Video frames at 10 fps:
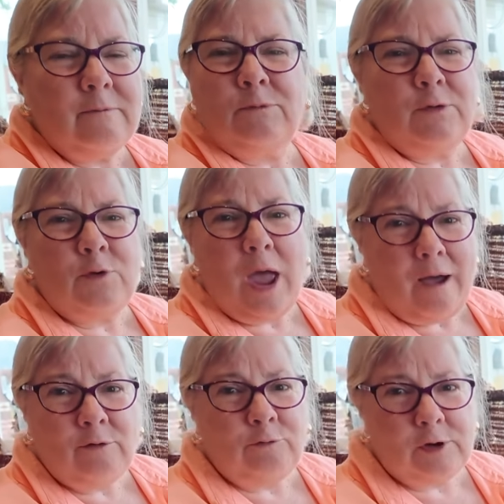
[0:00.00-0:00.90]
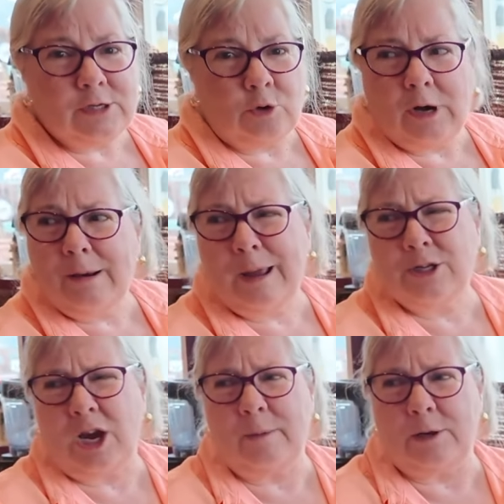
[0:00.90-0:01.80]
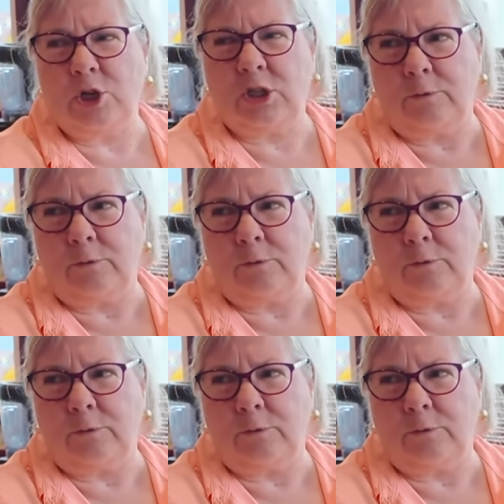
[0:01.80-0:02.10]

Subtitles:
if you have a freezer, and I'm not talking about just